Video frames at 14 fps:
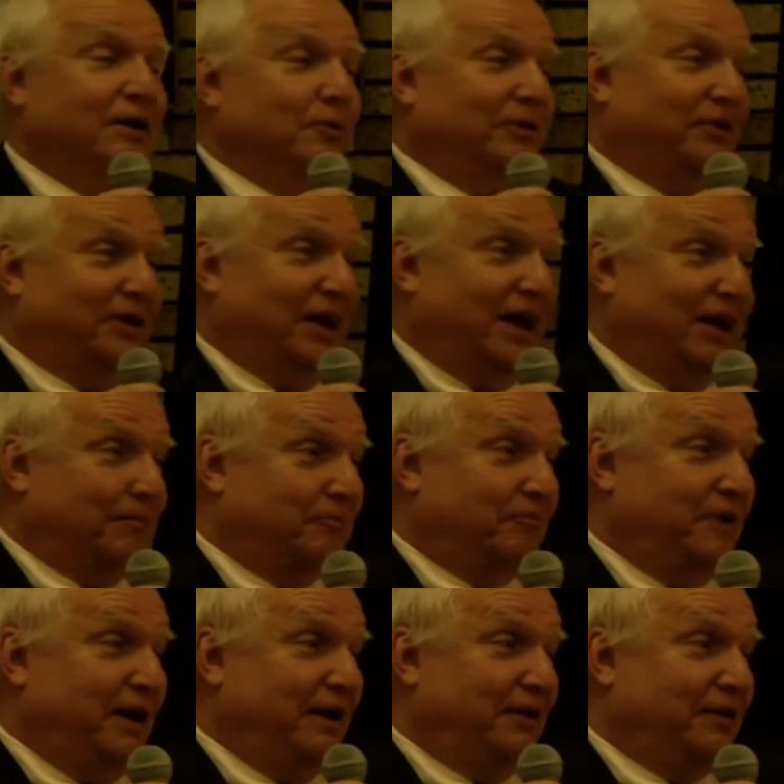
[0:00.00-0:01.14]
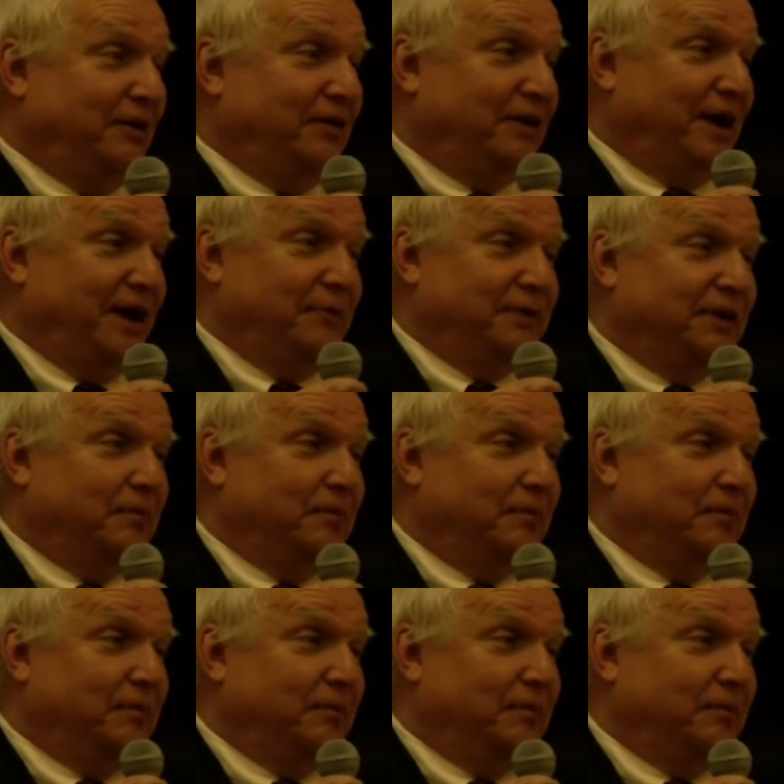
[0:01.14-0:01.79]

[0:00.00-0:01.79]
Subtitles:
was to help Frank Lloyd Wright with